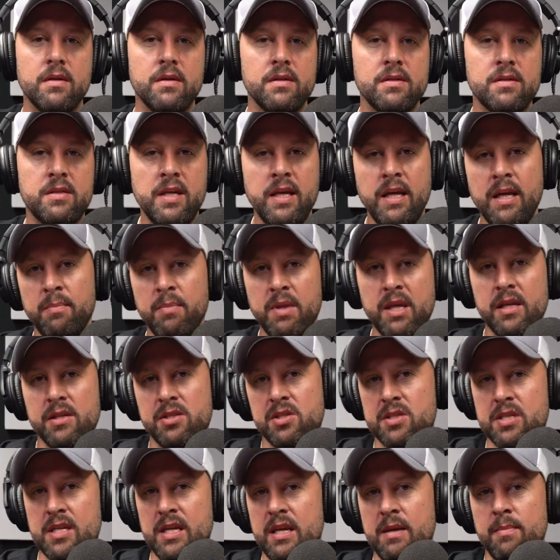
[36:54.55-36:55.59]
team. This,
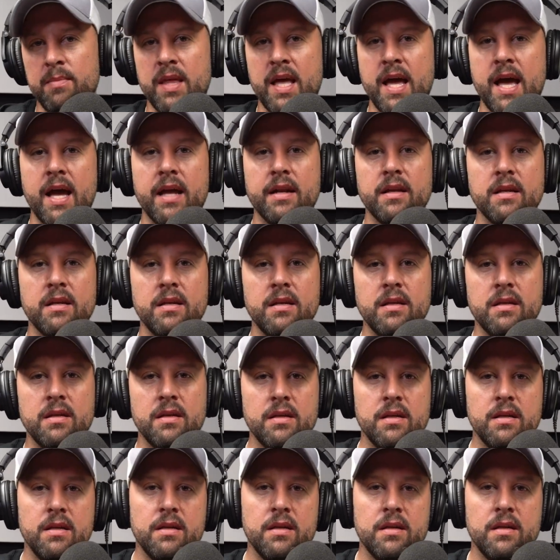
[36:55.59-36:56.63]
team
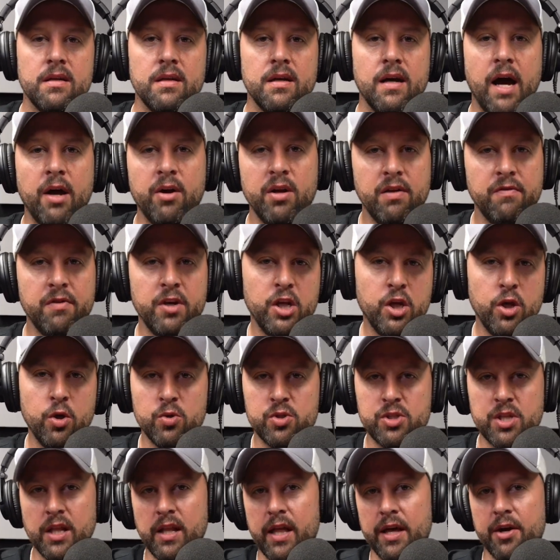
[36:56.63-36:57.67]
that. I don't even use
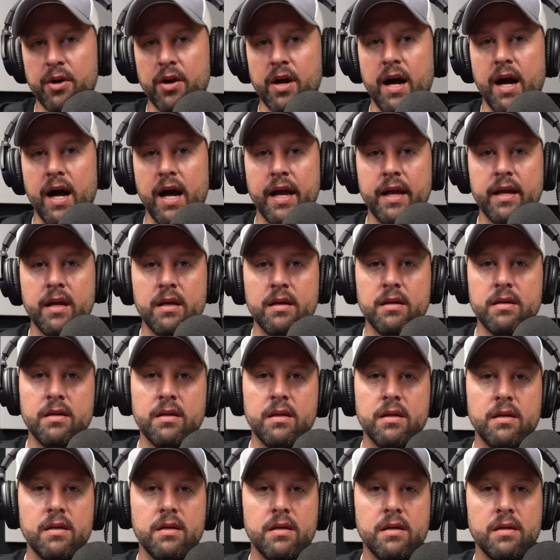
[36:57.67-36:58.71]
the letter I.
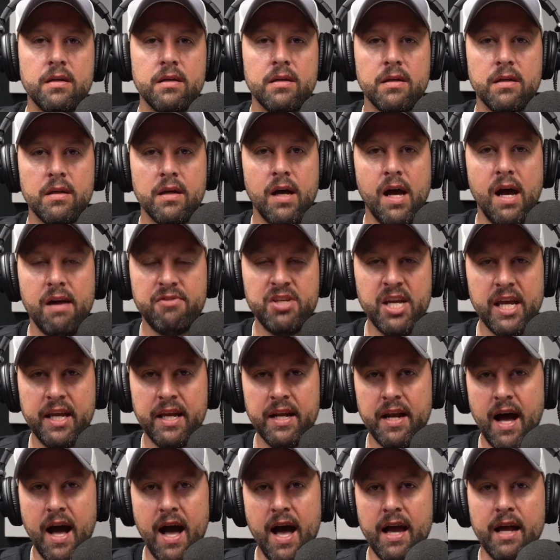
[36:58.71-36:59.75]
I've taken
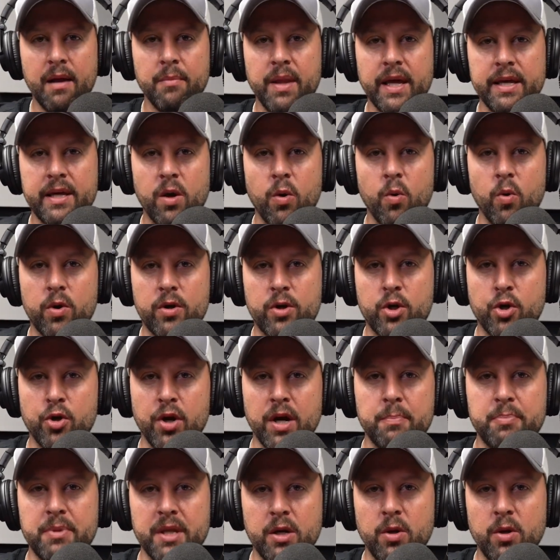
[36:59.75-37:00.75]
I. I'm like a crip that